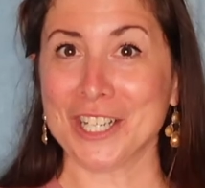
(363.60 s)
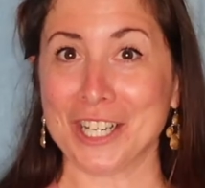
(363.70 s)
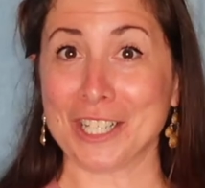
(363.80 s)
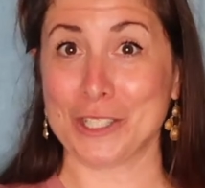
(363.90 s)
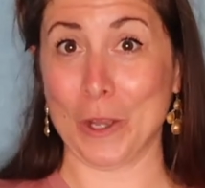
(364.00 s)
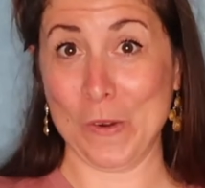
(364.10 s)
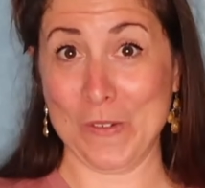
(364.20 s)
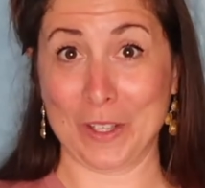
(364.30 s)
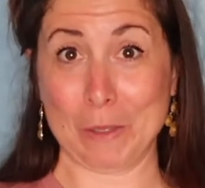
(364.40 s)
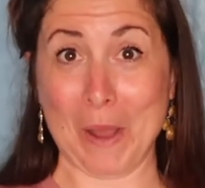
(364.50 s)
Cook's
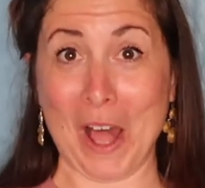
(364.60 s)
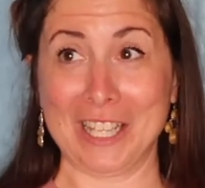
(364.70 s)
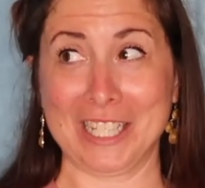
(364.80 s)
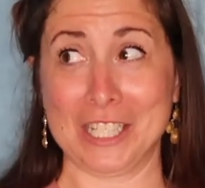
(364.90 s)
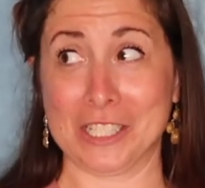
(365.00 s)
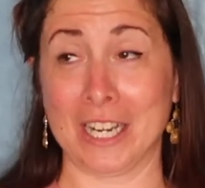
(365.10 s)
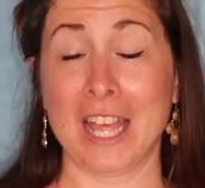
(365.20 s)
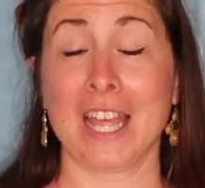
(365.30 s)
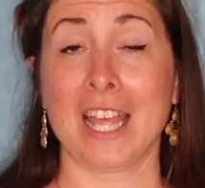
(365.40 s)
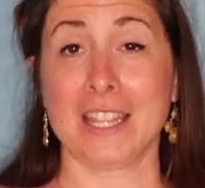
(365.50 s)
over at the Polynesian.
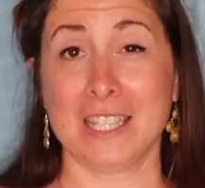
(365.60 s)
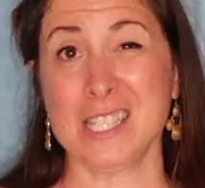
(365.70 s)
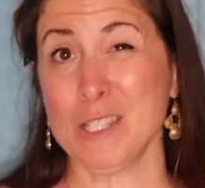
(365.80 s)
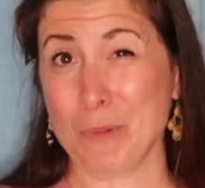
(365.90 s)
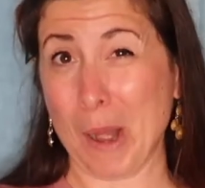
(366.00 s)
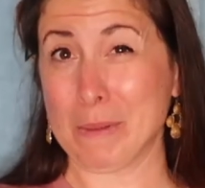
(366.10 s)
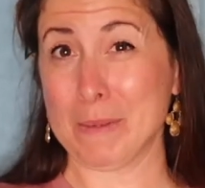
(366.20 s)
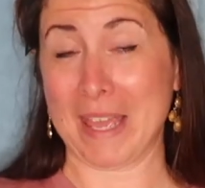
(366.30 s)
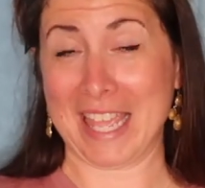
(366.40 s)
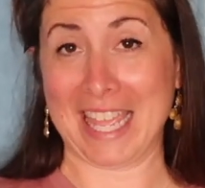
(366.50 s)
This is
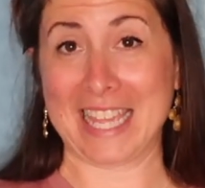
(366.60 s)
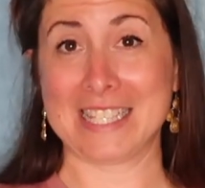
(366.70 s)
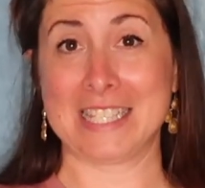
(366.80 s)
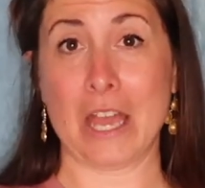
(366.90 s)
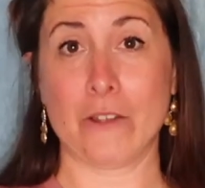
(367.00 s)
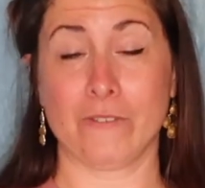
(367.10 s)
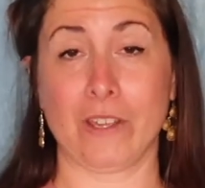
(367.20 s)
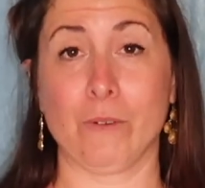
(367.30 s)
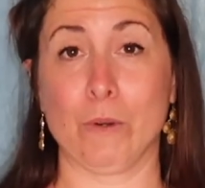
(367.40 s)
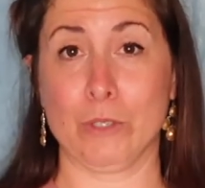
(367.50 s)
probably my hands down
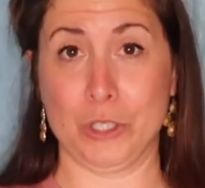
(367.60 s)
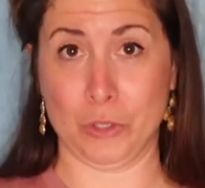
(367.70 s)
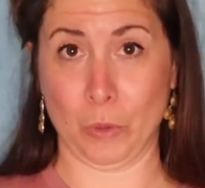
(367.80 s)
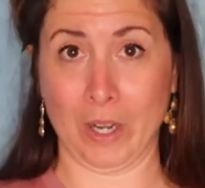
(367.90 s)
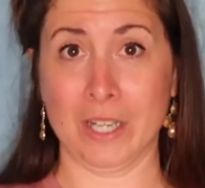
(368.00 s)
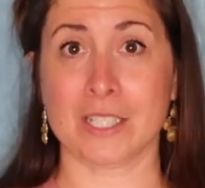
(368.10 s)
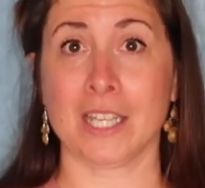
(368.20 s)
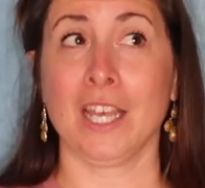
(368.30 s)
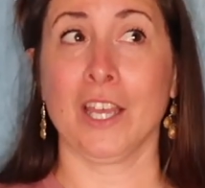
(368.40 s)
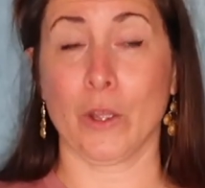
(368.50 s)
favorite resort
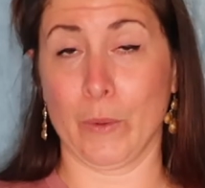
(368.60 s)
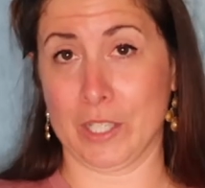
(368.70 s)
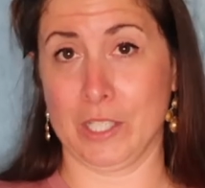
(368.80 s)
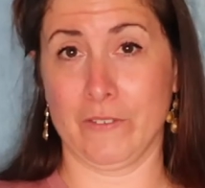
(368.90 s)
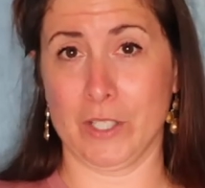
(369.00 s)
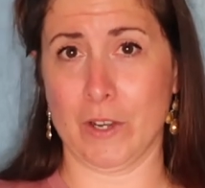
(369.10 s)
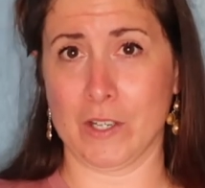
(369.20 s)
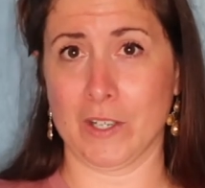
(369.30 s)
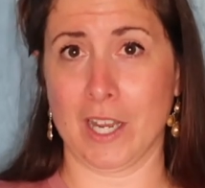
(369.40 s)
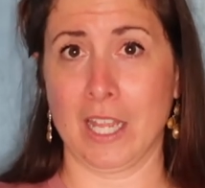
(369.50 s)
quick service
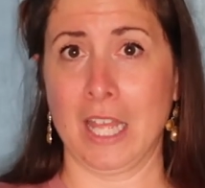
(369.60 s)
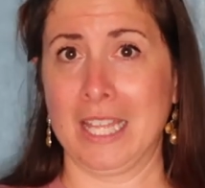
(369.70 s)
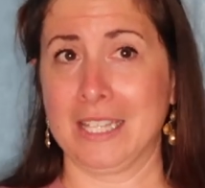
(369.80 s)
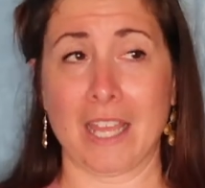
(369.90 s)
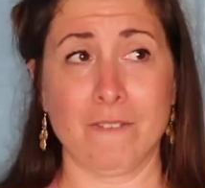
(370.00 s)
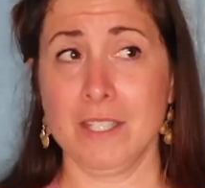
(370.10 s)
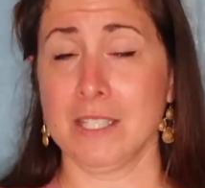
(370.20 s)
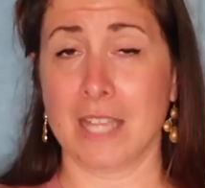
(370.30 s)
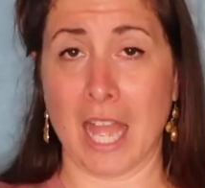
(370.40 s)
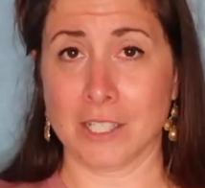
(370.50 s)
restaurant. They have
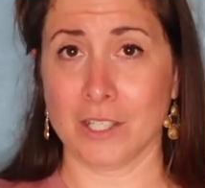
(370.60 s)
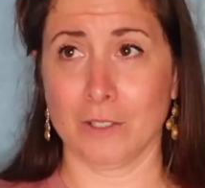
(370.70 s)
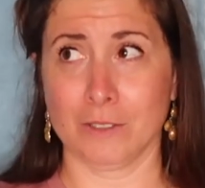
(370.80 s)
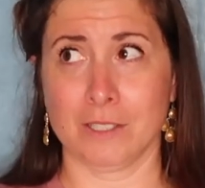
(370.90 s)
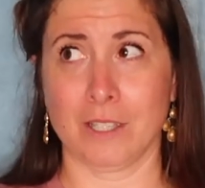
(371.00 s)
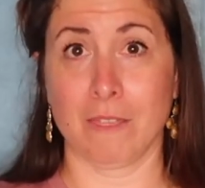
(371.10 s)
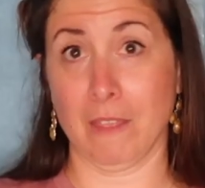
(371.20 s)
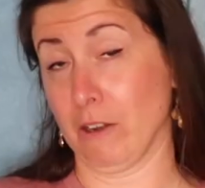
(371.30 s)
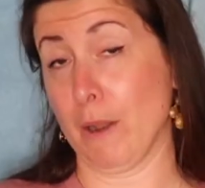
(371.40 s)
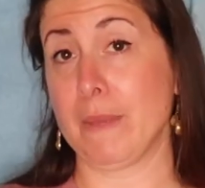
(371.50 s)
these nachos
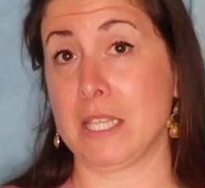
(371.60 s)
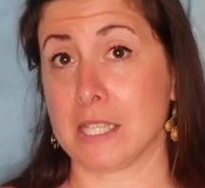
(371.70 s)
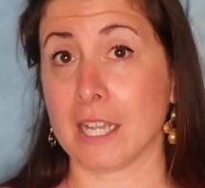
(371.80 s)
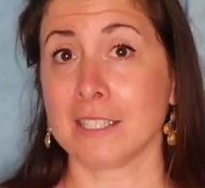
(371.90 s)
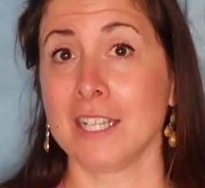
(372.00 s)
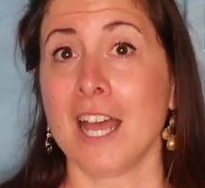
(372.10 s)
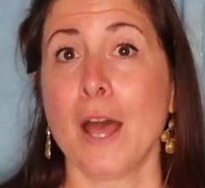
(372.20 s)
that are amazing.